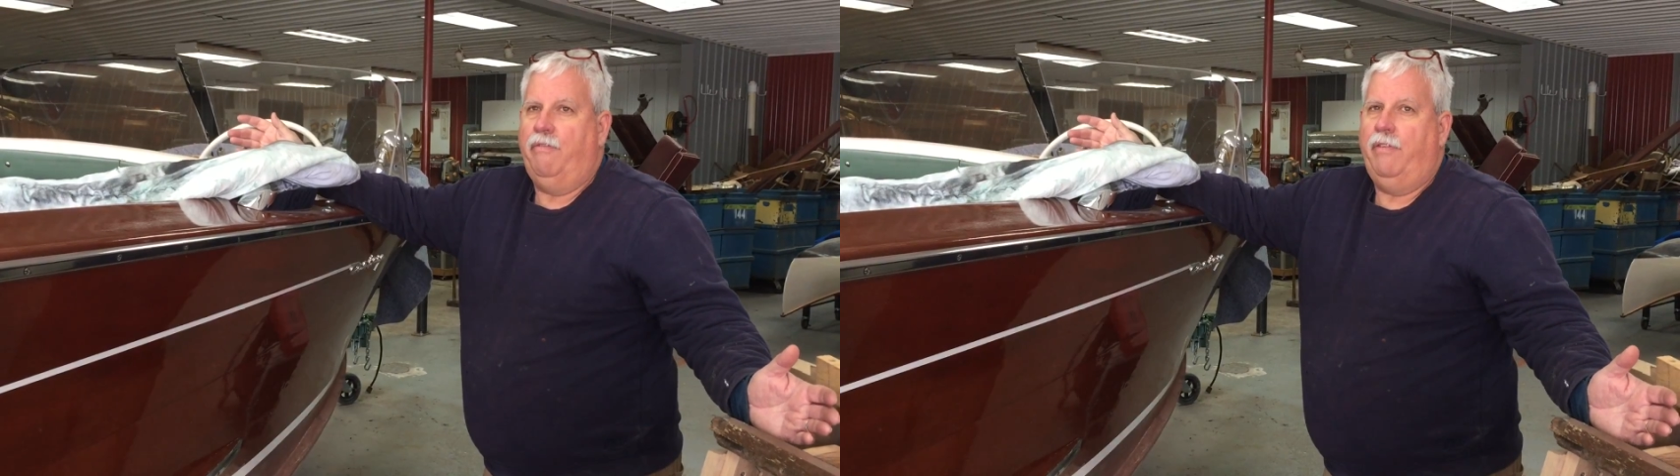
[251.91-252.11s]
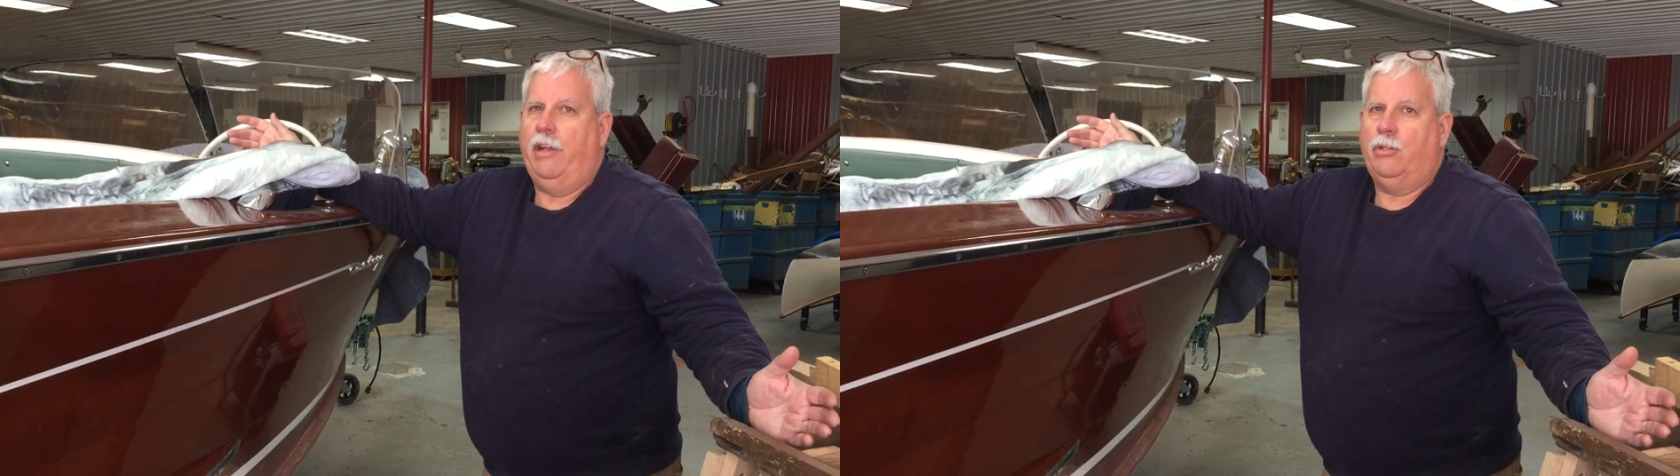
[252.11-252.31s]

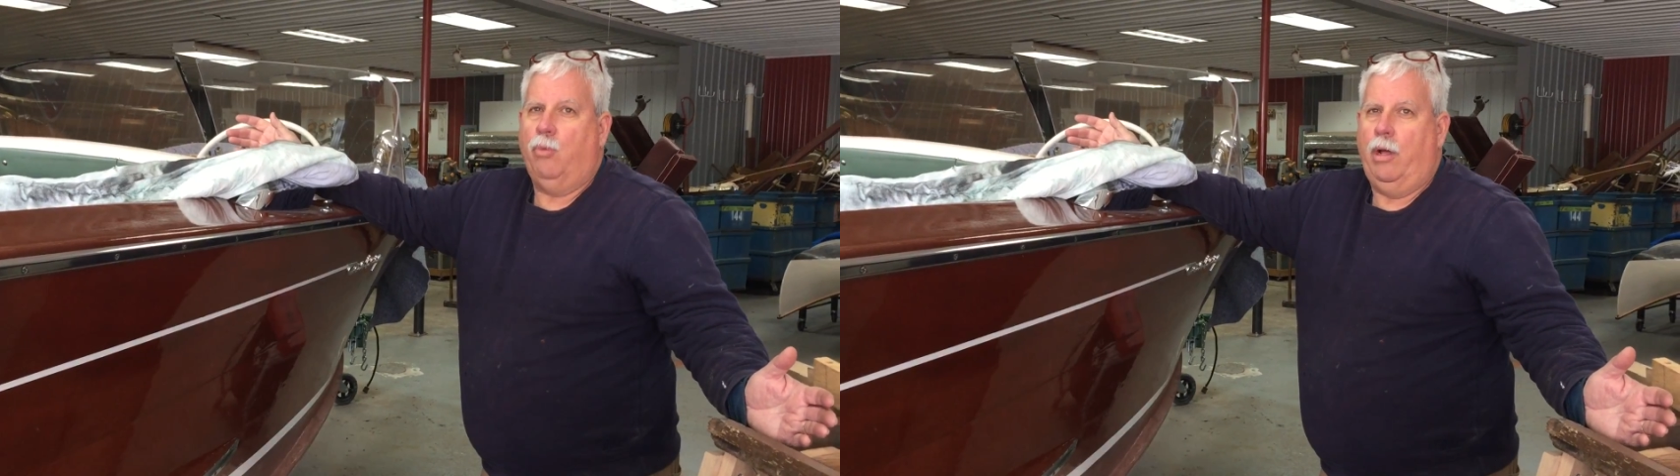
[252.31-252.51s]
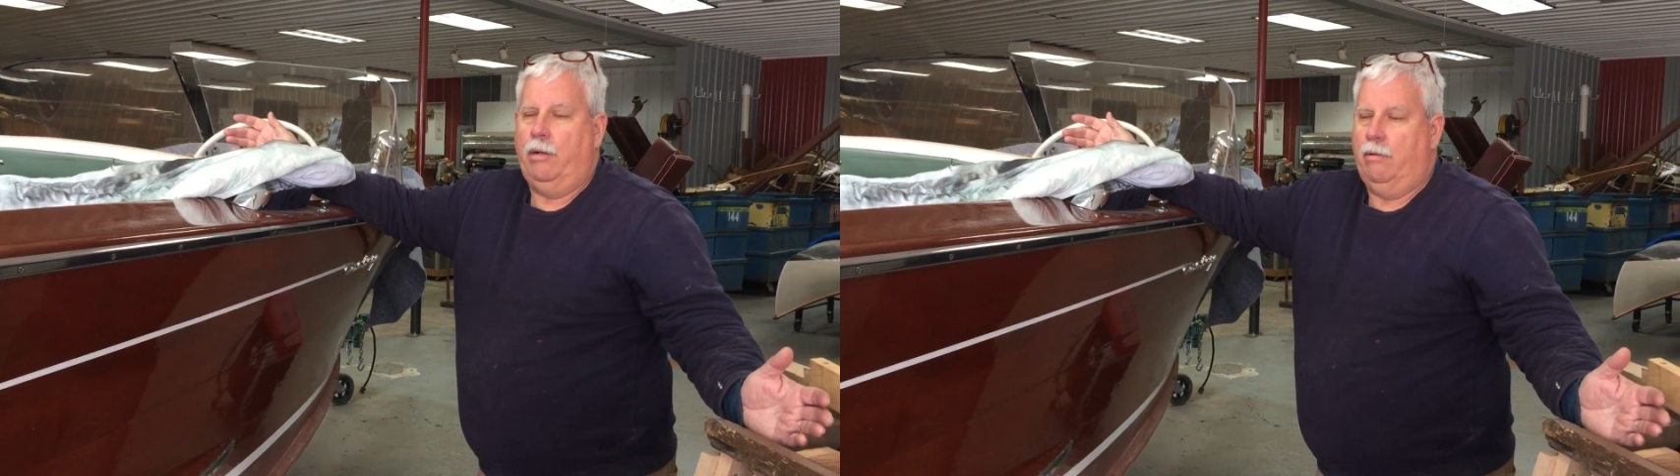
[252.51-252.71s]
fix
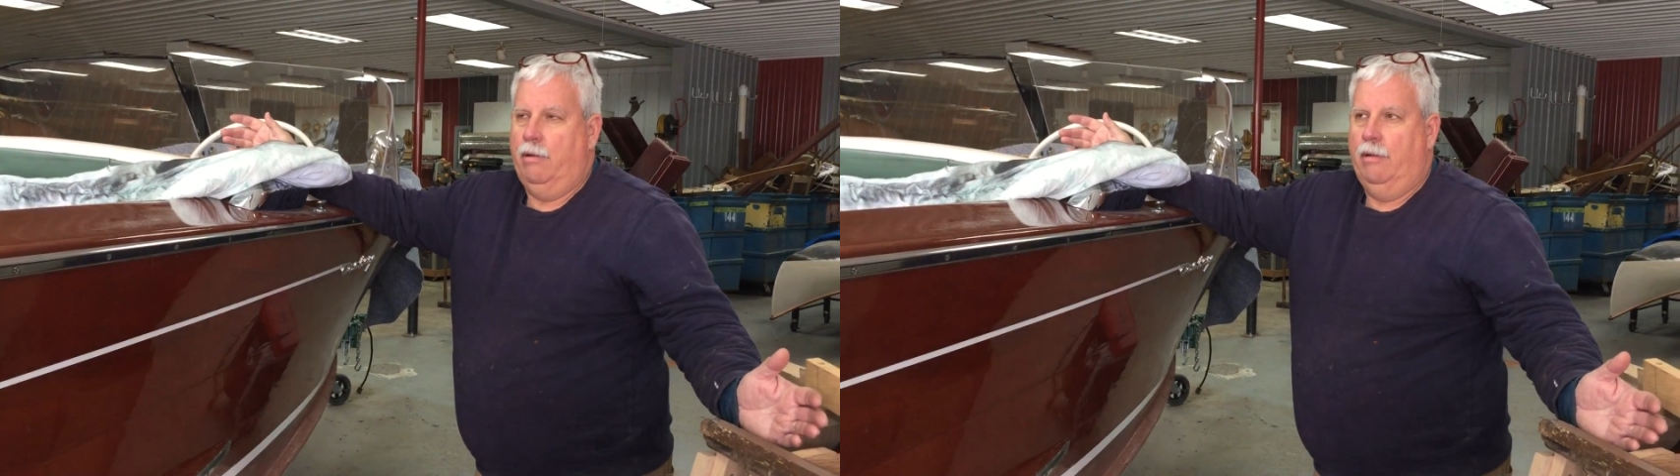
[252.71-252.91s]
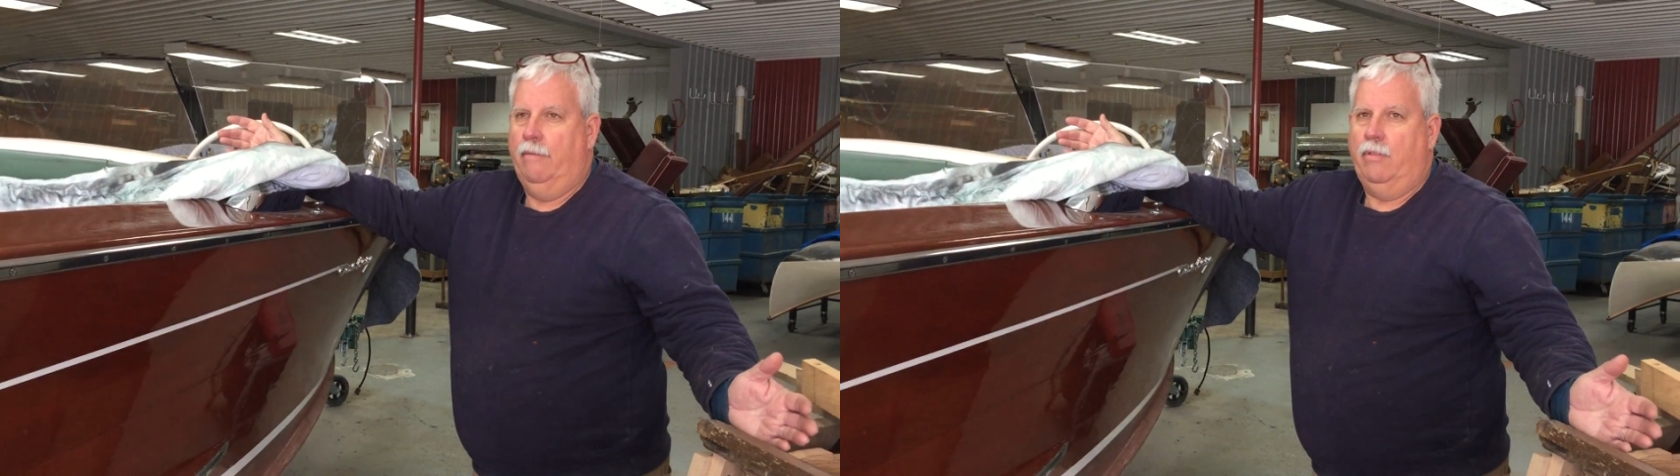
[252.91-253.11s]
what
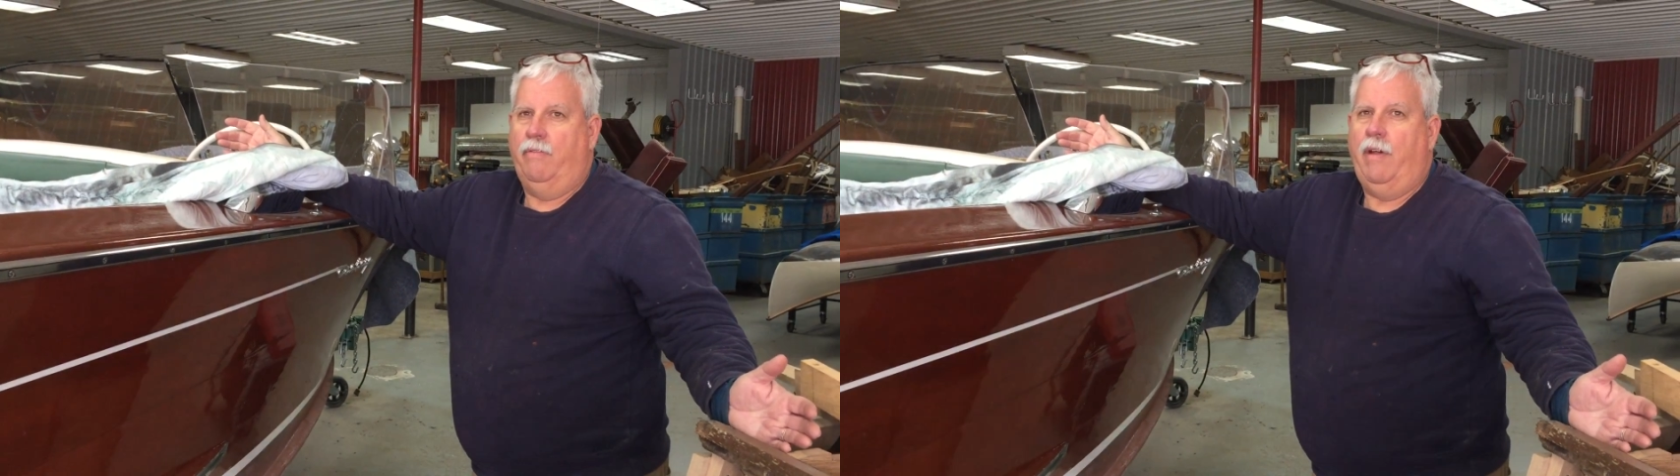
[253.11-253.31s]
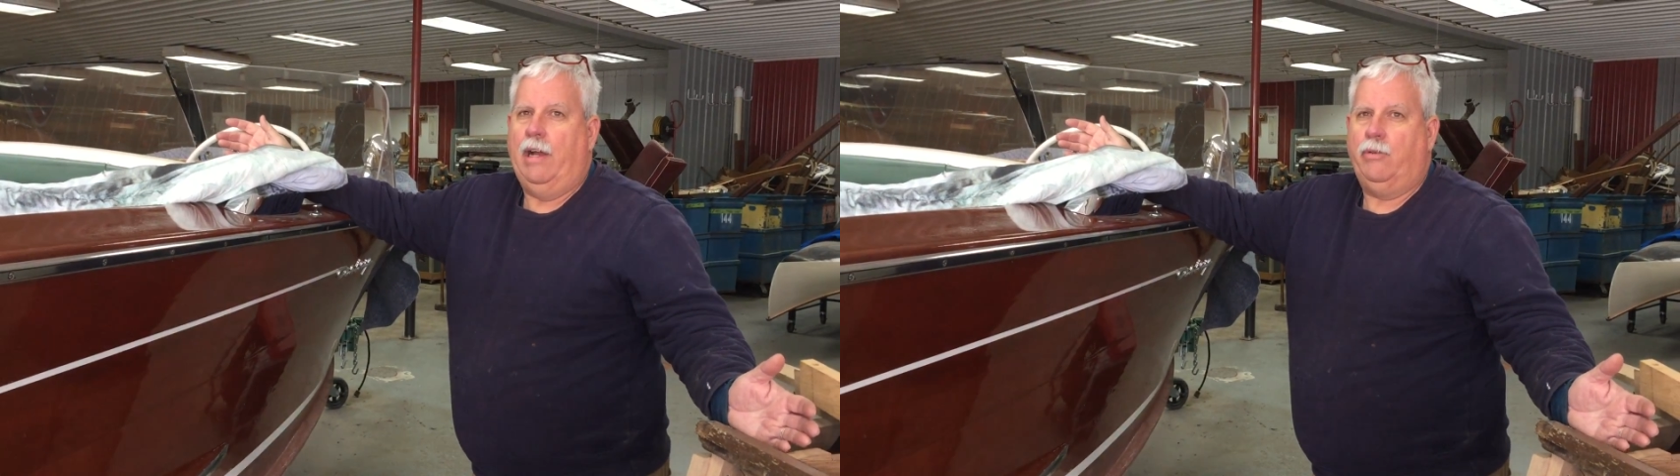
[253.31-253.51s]
the
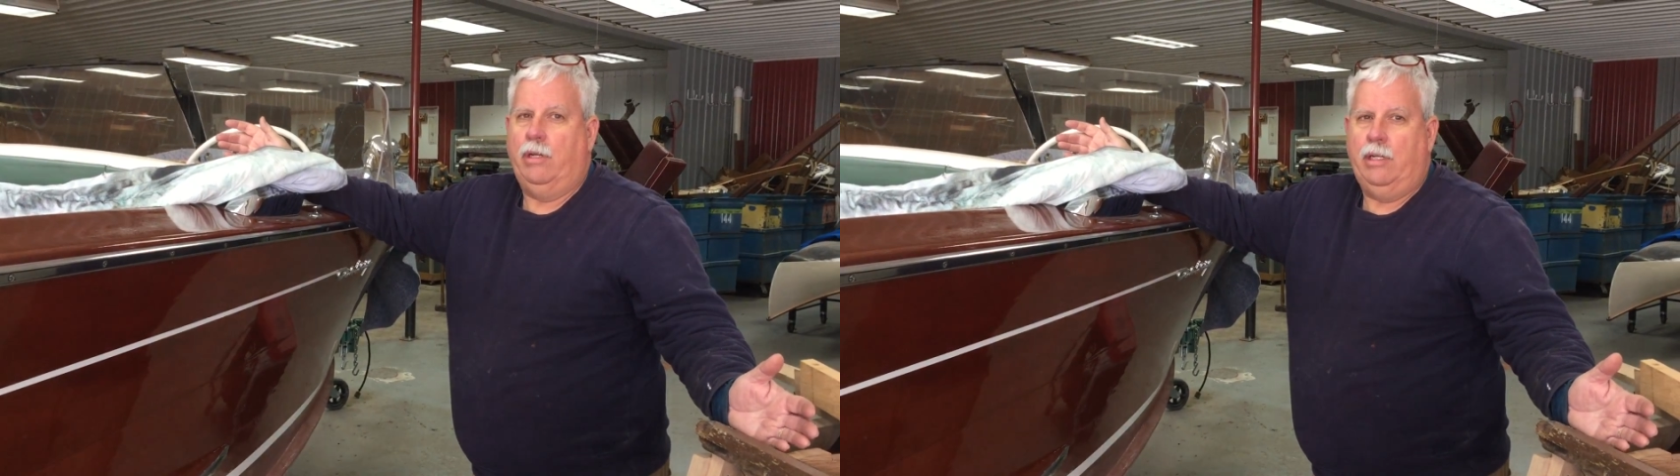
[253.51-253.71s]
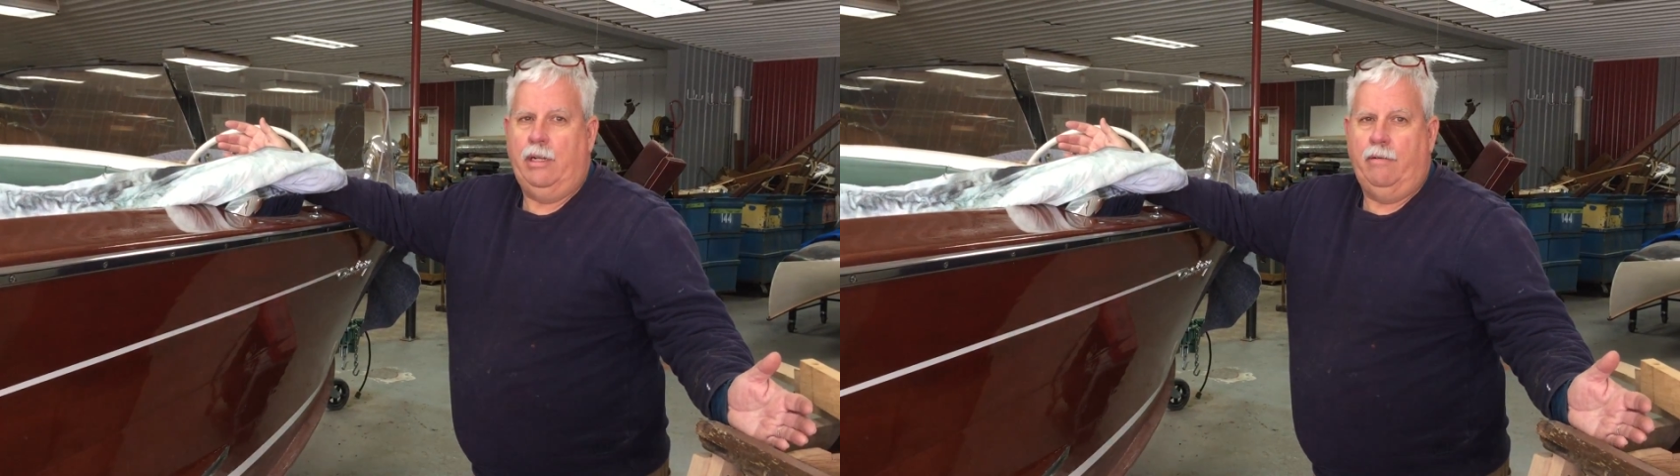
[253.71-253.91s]
factory
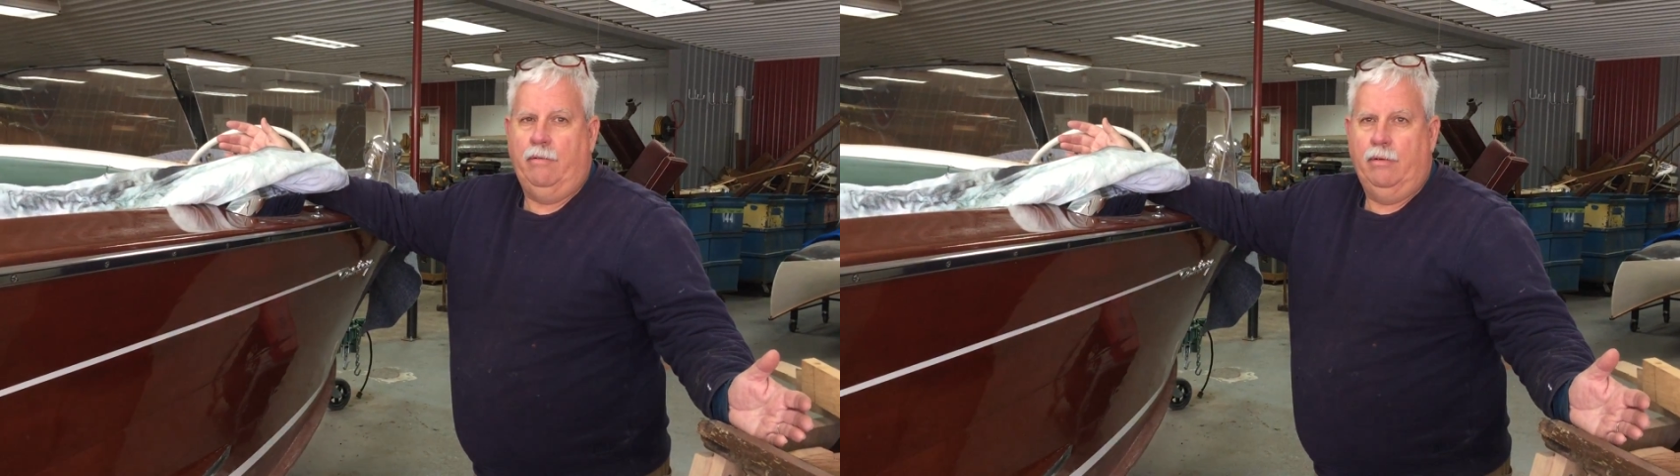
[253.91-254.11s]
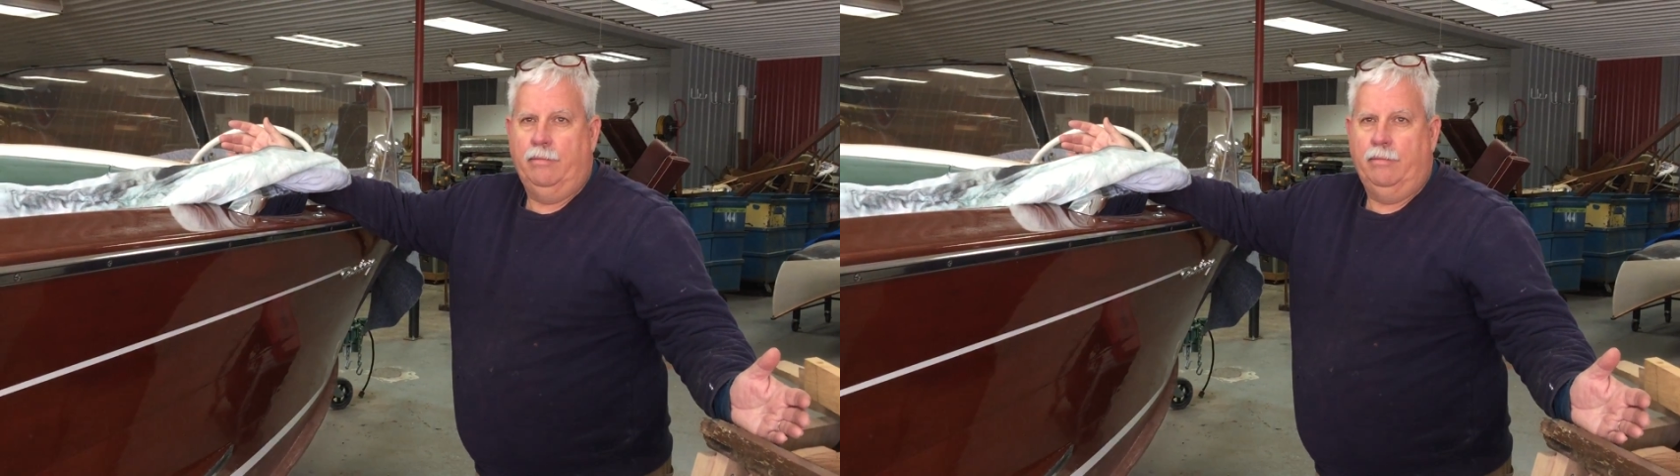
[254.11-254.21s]
did